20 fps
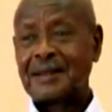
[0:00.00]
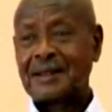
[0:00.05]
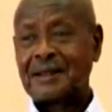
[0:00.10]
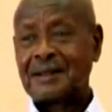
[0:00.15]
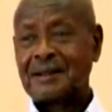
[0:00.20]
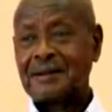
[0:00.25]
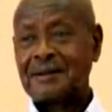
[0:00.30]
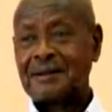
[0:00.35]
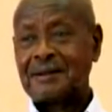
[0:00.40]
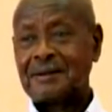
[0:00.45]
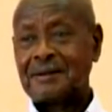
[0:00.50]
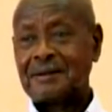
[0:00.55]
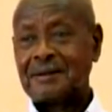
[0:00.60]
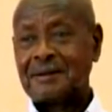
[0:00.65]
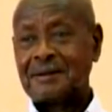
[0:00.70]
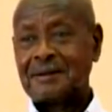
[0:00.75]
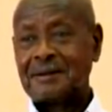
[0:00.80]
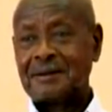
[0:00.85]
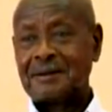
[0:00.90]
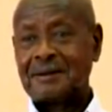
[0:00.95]

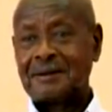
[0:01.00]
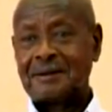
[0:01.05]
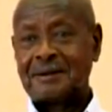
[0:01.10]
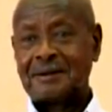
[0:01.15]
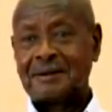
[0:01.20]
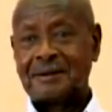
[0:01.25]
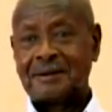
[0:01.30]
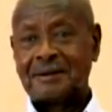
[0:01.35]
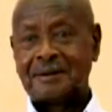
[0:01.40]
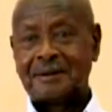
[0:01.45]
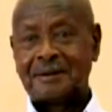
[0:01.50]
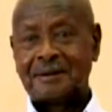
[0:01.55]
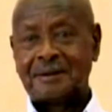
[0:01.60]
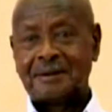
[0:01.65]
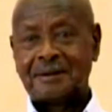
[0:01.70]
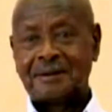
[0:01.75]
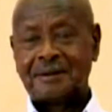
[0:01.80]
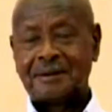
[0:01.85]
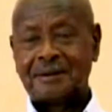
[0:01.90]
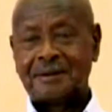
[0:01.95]

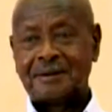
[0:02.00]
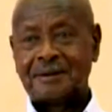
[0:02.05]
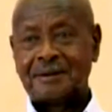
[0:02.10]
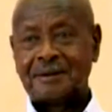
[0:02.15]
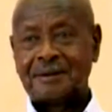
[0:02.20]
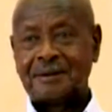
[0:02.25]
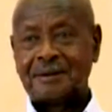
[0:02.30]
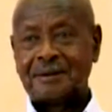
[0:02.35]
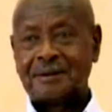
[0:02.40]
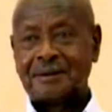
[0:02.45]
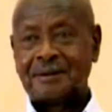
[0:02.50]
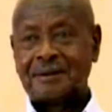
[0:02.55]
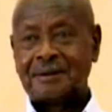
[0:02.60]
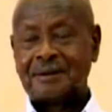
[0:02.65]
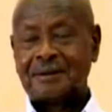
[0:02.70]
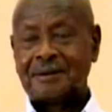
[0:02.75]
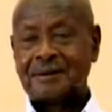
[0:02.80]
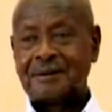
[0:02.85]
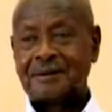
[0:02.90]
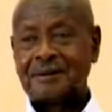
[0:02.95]
No one is speaking in this clip.